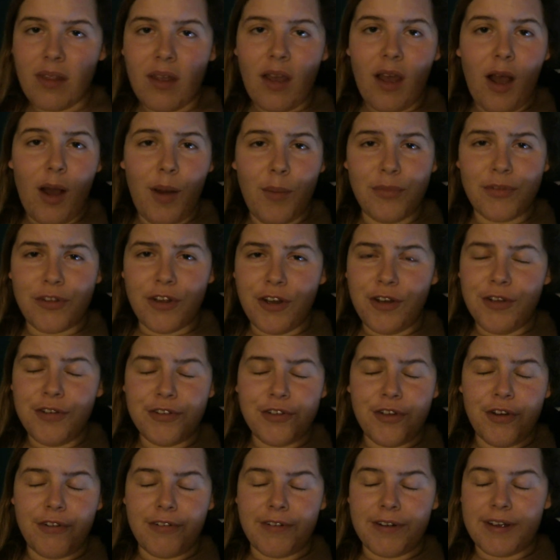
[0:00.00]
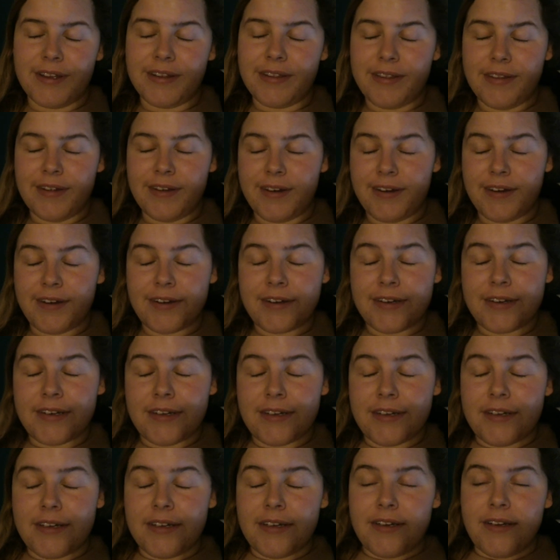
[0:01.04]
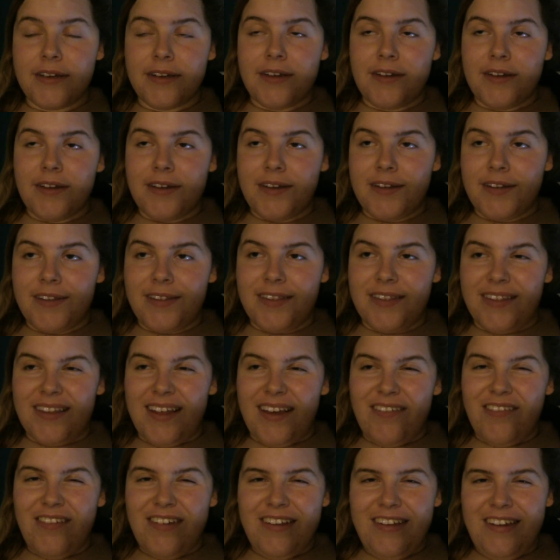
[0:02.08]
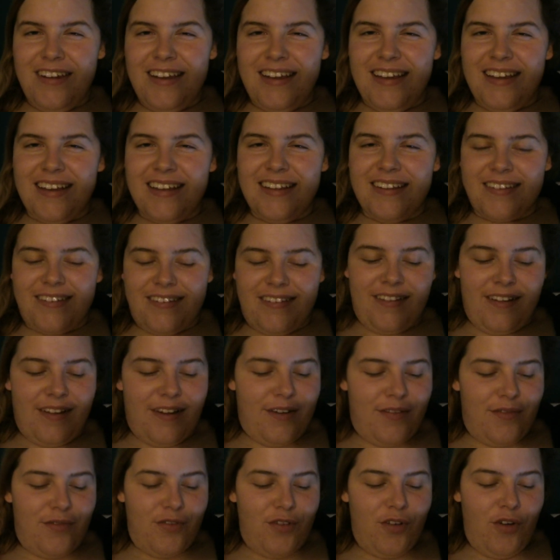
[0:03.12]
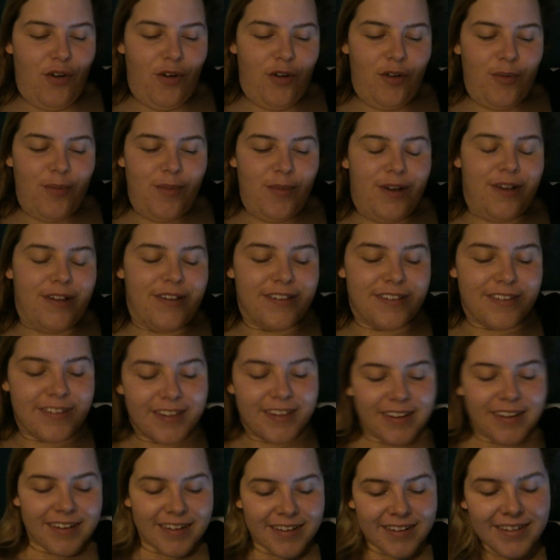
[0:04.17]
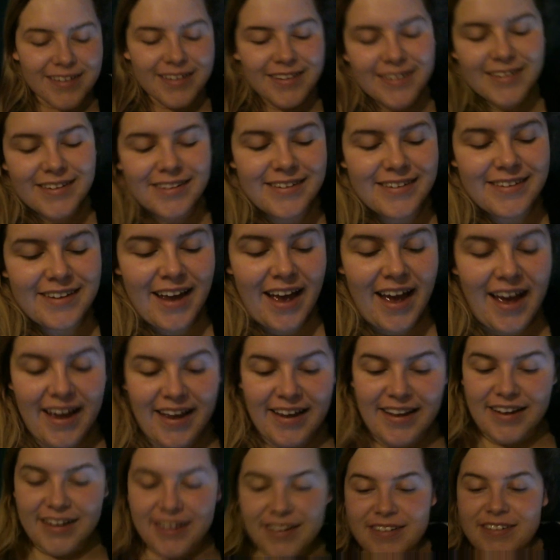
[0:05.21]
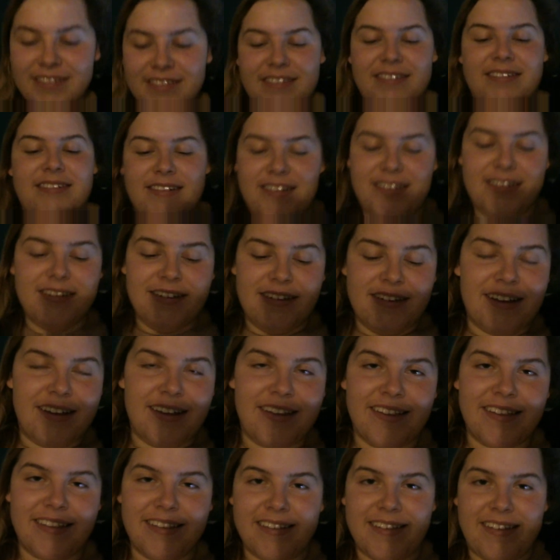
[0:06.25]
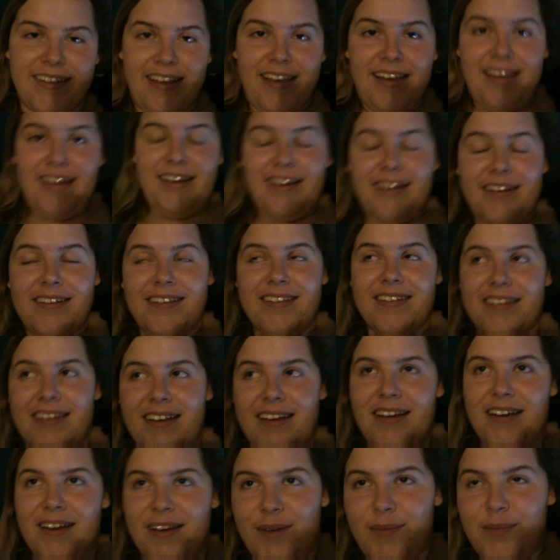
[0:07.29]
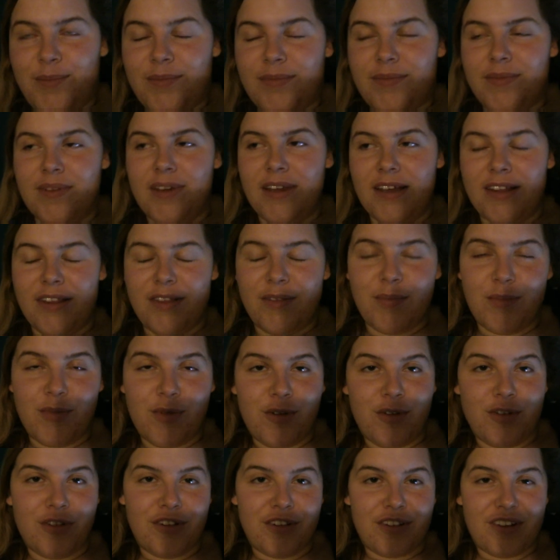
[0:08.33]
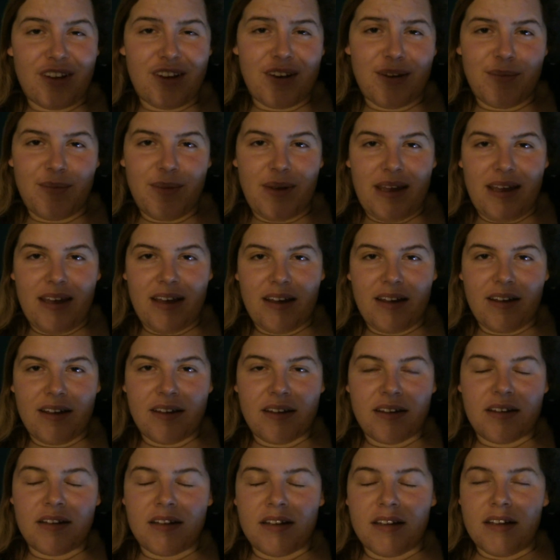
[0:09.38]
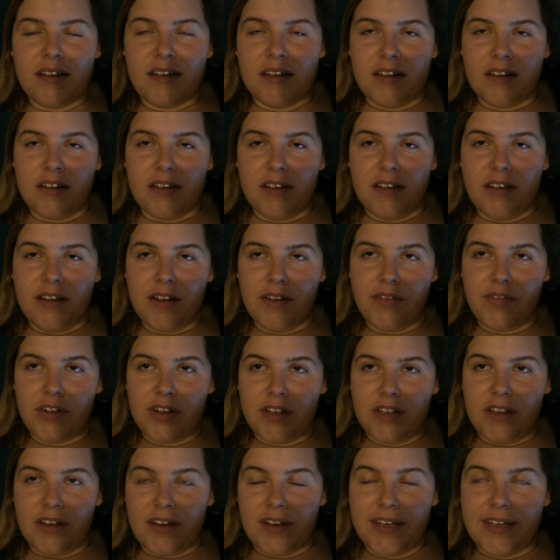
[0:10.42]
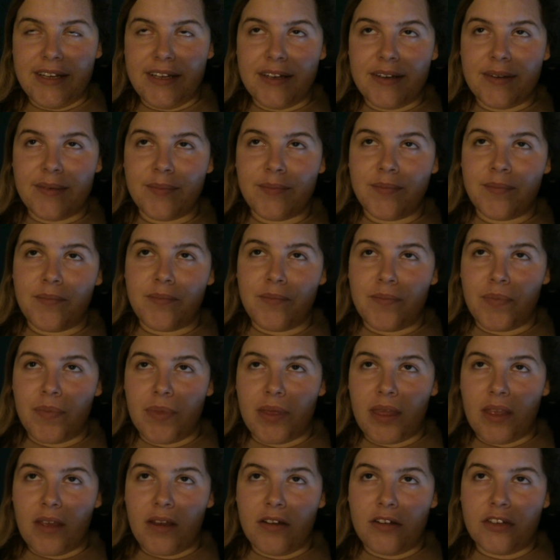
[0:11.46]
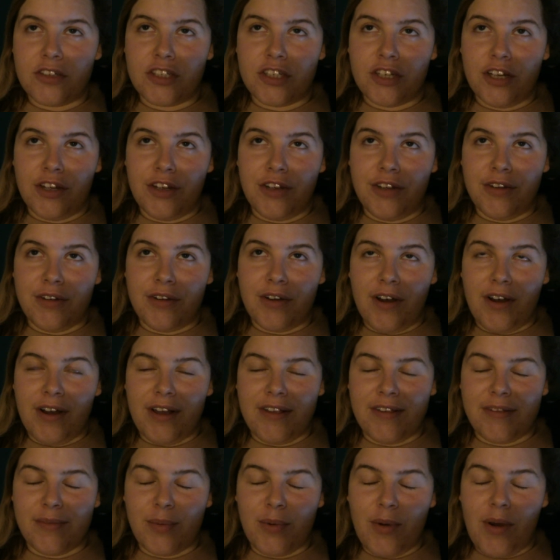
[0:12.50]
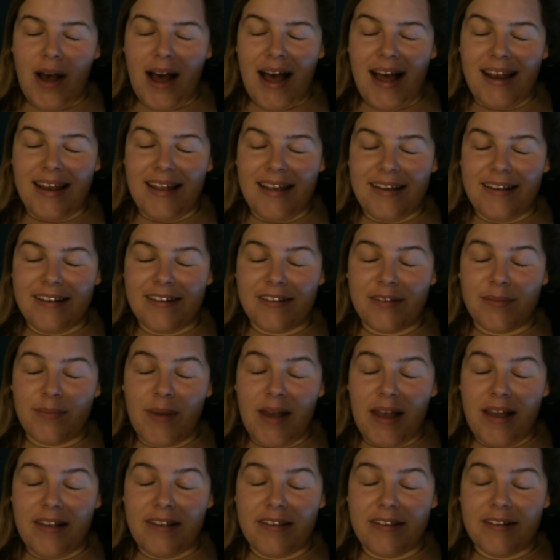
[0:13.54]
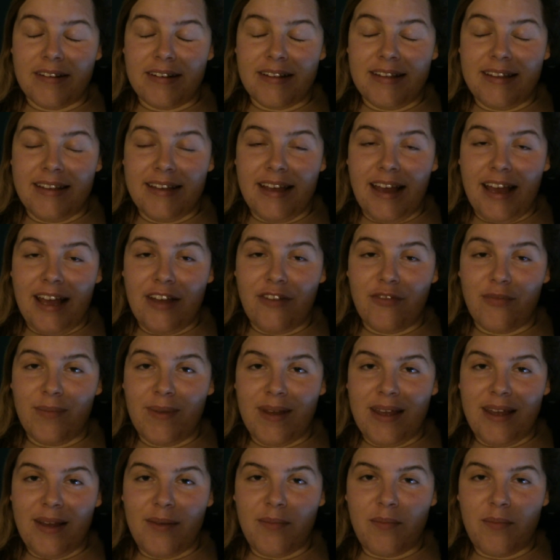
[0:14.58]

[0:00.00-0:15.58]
I'm so sorry that there really isn't a Vlogmas day 6. It's more just gonna be another, like, show you guys what Alex basically gave me